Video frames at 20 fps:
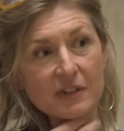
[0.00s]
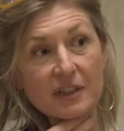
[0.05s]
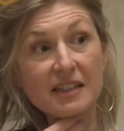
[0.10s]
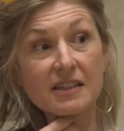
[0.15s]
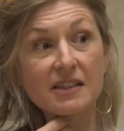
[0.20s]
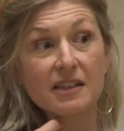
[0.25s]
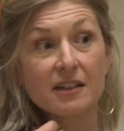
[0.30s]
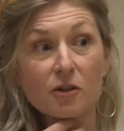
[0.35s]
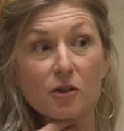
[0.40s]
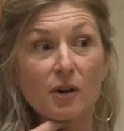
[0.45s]

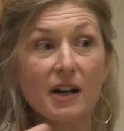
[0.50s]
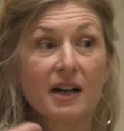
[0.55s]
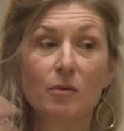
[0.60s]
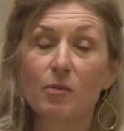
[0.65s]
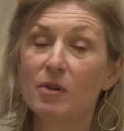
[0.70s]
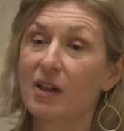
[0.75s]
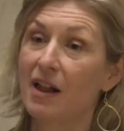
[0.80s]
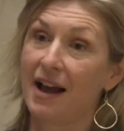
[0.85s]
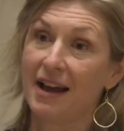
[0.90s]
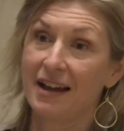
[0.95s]
these
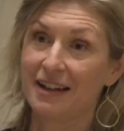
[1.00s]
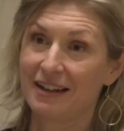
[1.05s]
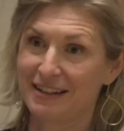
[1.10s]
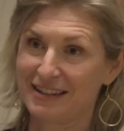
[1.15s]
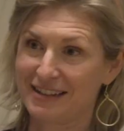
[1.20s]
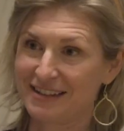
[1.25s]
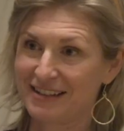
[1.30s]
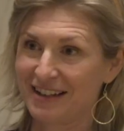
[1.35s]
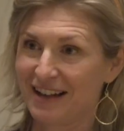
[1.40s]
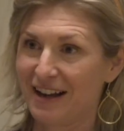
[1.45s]
incredible
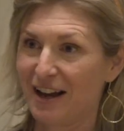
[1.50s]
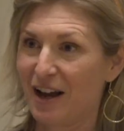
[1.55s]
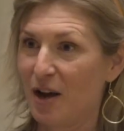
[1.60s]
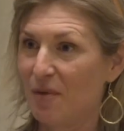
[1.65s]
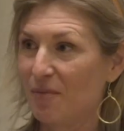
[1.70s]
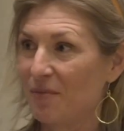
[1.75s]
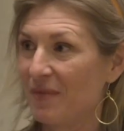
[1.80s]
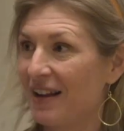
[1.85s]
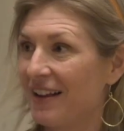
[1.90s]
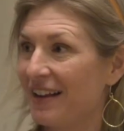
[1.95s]
hikes
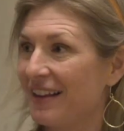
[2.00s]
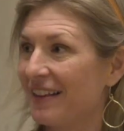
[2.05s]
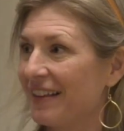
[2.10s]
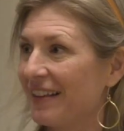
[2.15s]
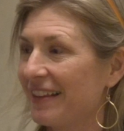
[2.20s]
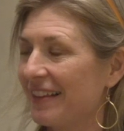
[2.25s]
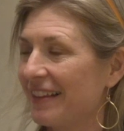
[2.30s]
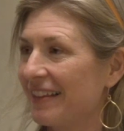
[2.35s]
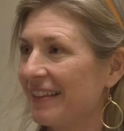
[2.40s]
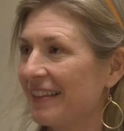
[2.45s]

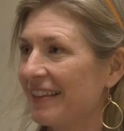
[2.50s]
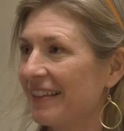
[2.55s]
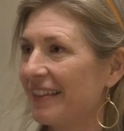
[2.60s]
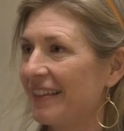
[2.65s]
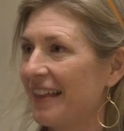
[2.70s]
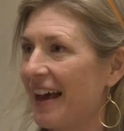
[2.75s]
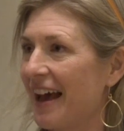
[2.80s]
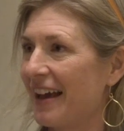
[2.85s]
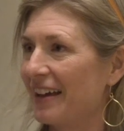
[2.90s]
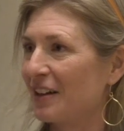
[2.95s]

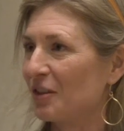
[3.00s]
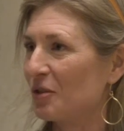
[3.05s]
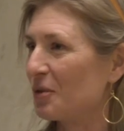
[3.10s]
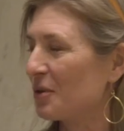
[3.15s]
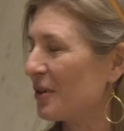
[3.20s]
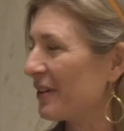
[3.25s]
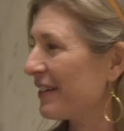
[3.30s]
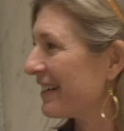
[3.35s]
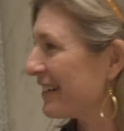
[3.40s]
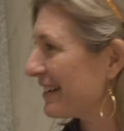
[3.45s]
that,
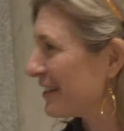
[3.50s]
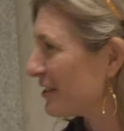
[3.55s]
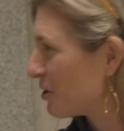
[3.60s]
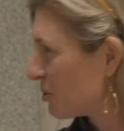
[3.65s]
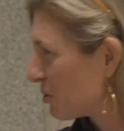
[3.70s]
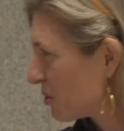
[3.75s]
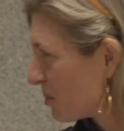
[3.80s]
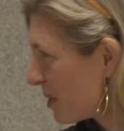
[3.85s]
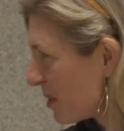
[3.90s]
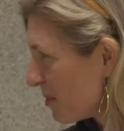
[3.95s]
do
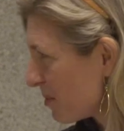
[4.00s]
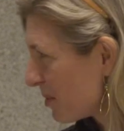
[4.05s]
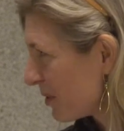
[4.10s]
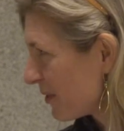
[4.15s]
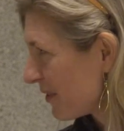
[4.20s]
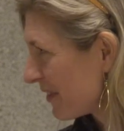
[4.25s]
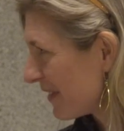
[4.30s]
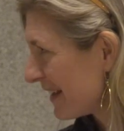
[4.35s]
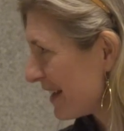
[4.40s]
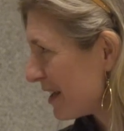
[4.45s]
you
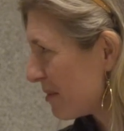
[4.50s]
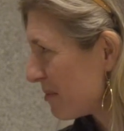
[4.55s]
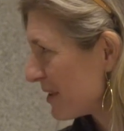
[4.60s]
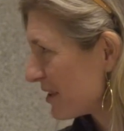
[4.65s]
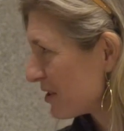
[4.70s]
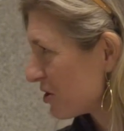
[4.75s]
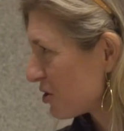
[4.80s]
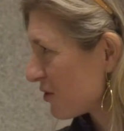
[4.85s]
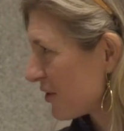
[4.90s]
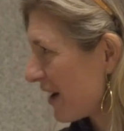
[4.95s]
remember the
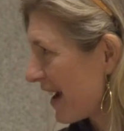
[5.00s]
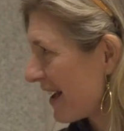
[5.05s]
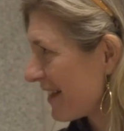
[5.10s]
image?